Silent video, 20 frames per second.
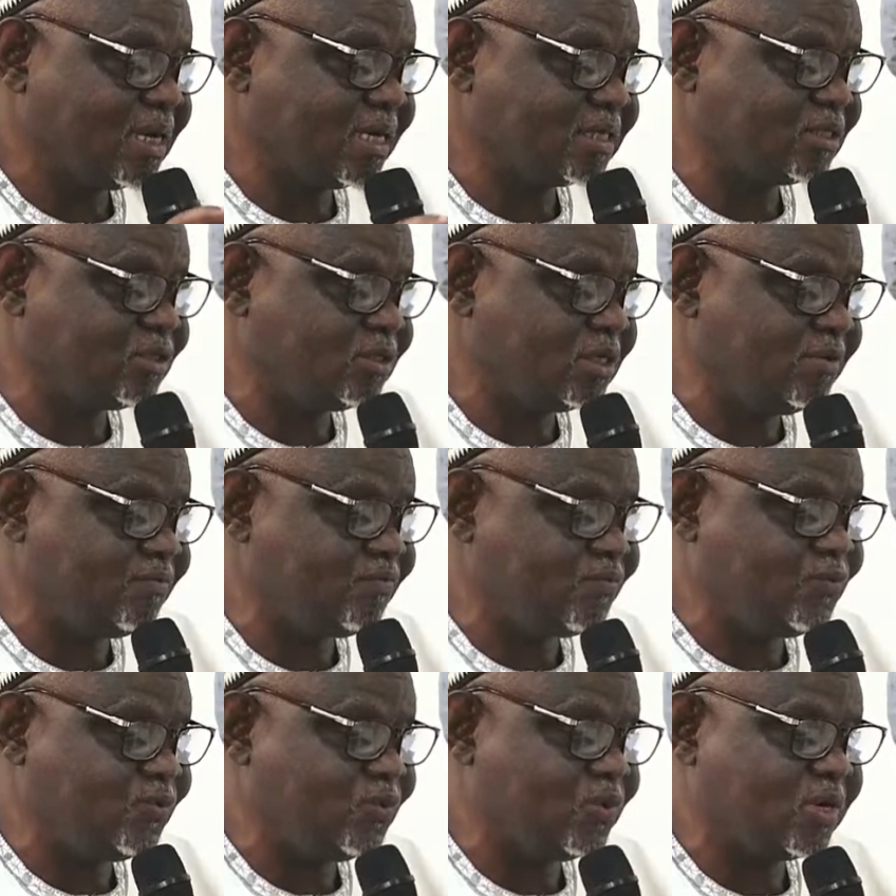as if
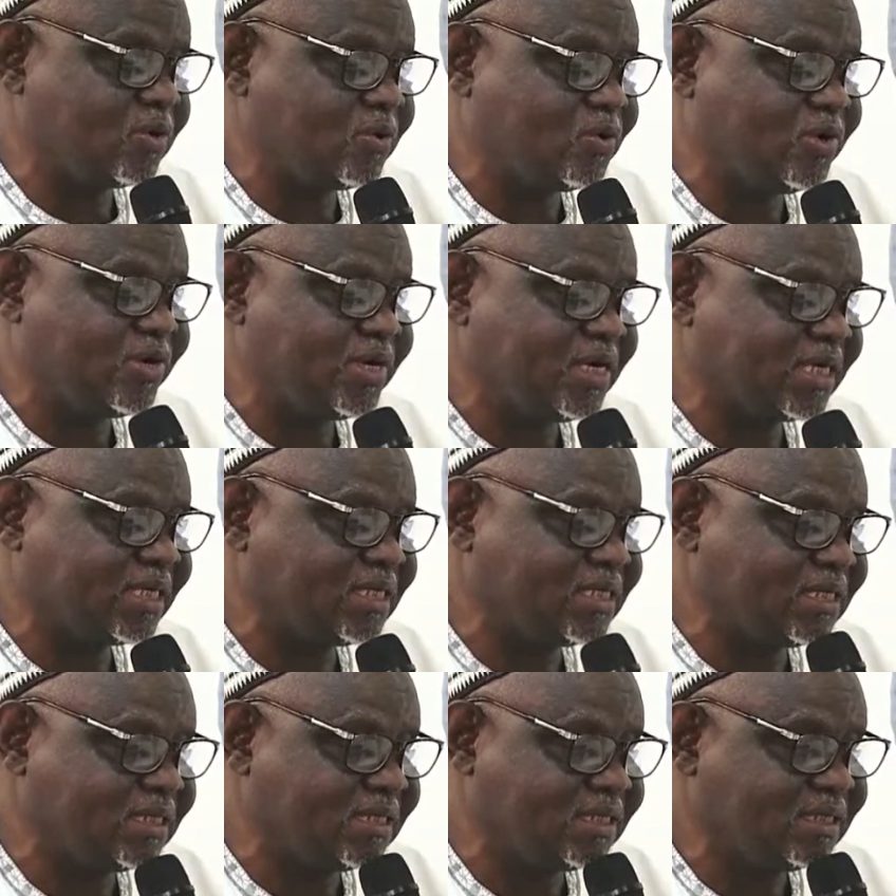you are
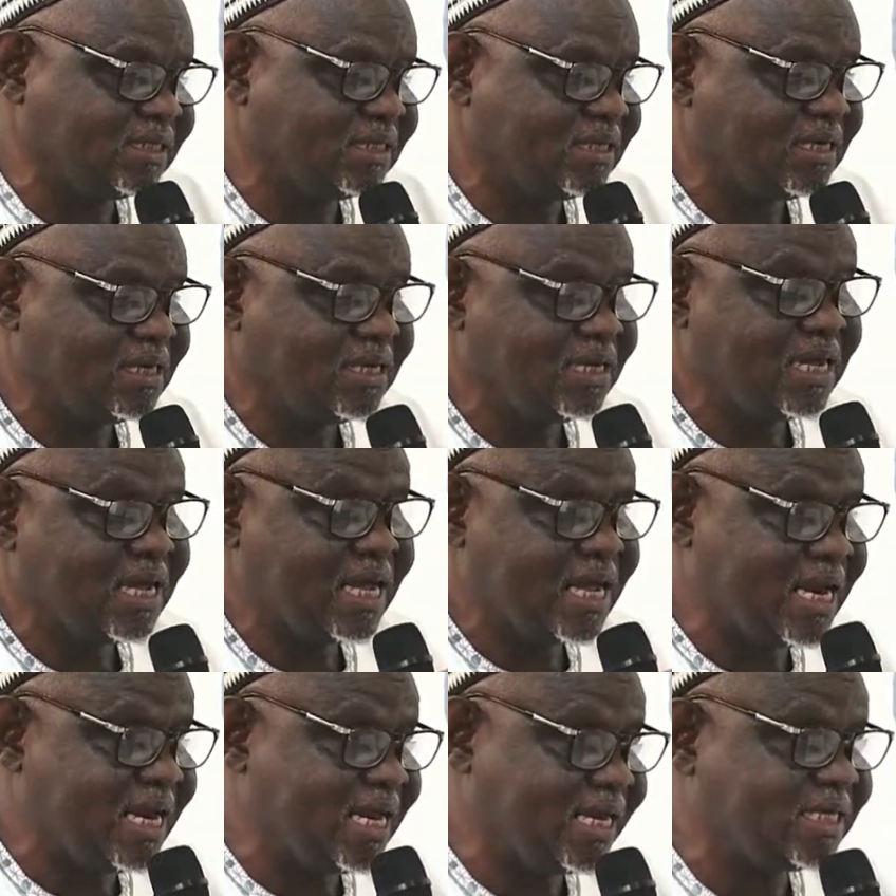conducting
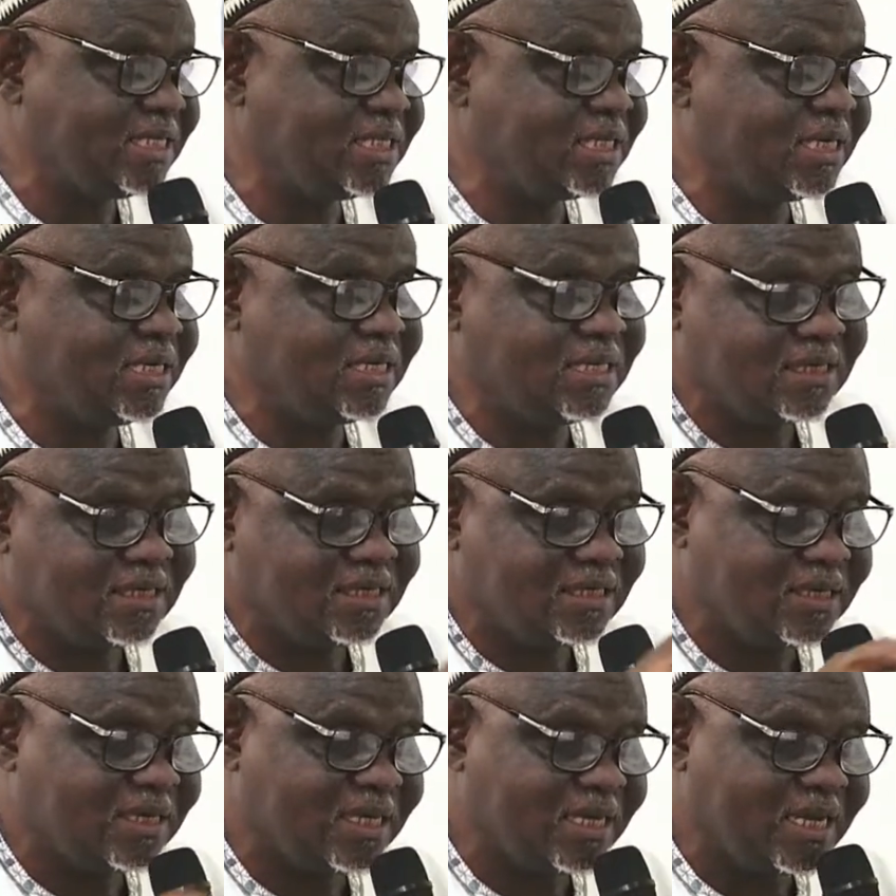
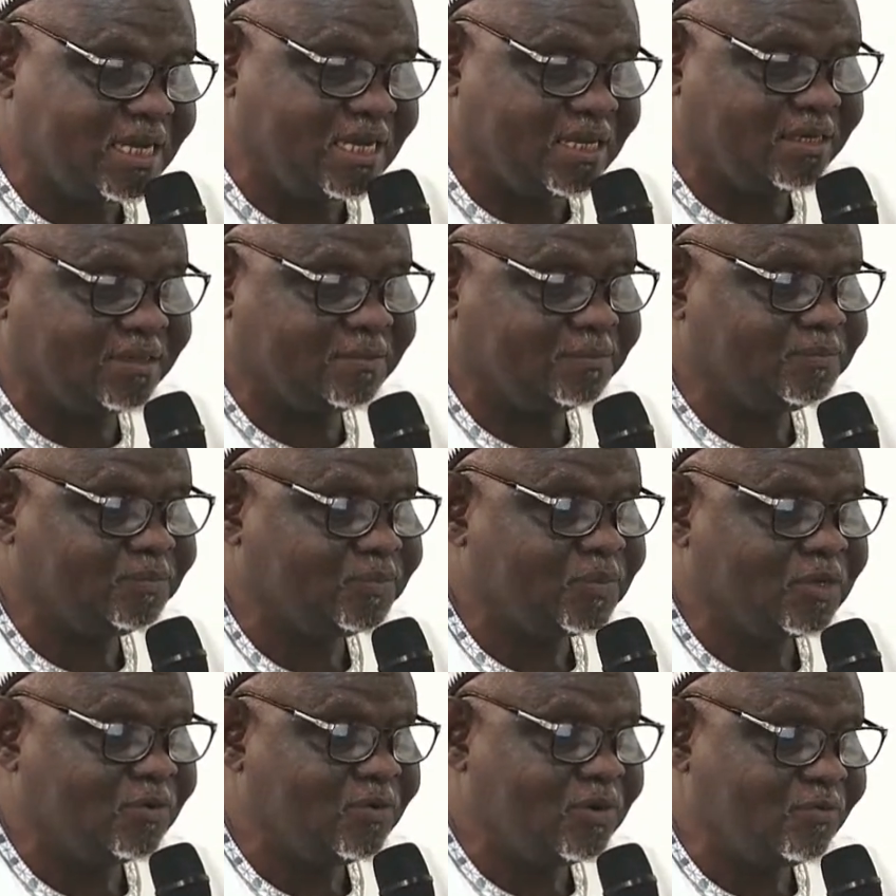election
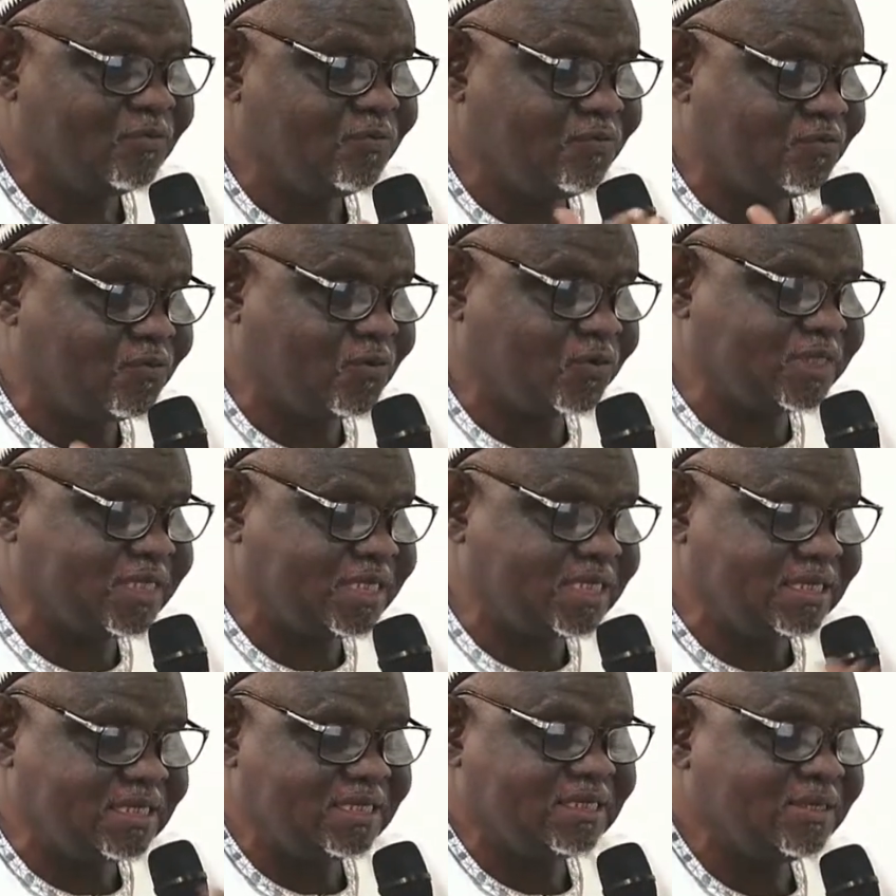in
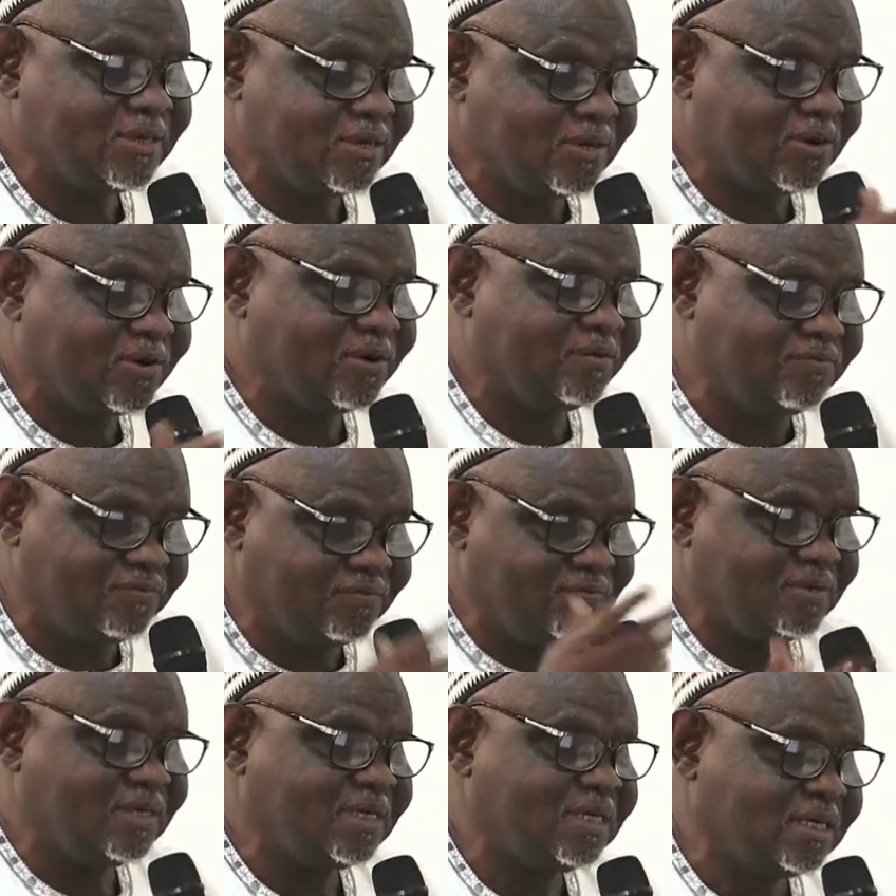14 of
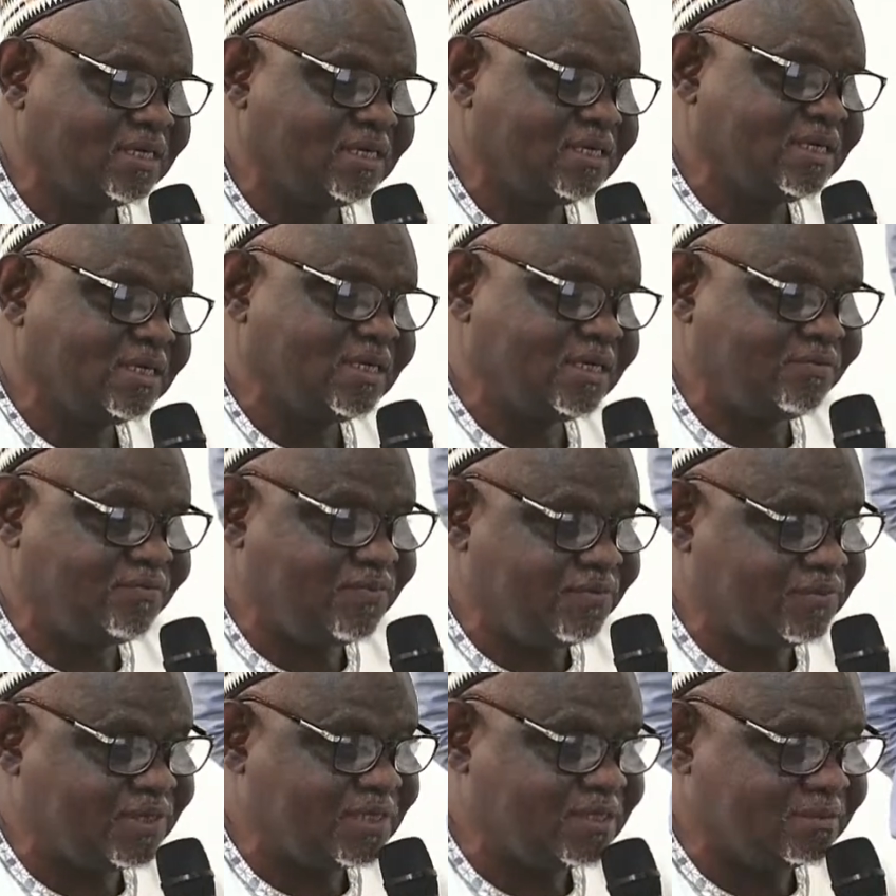the
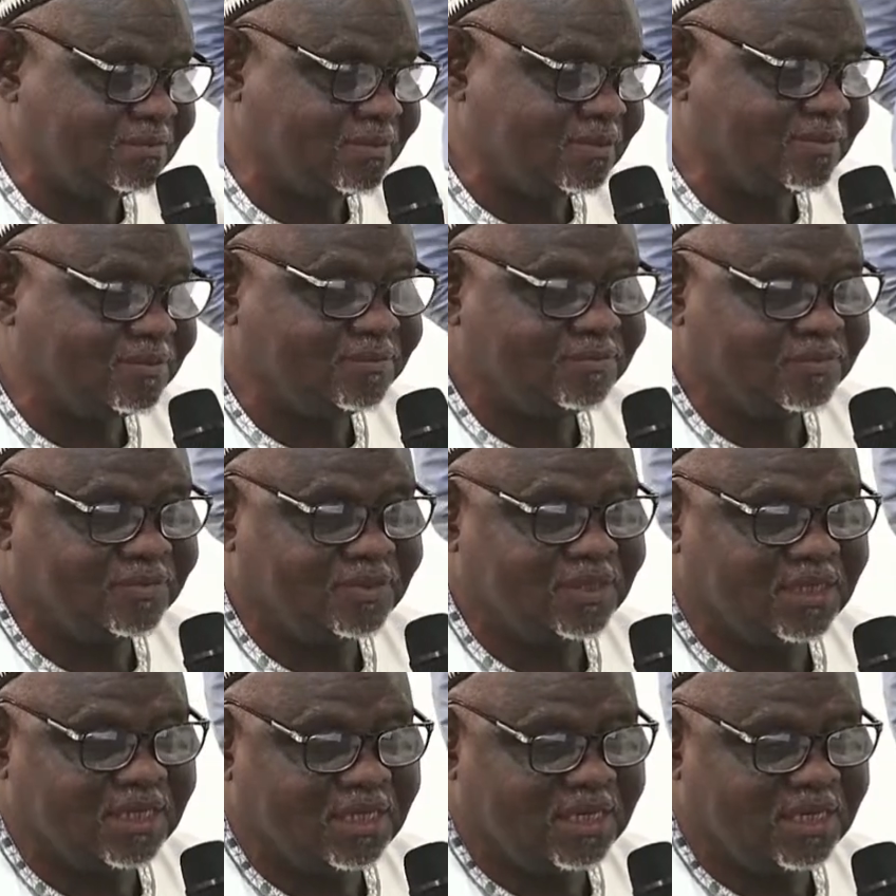15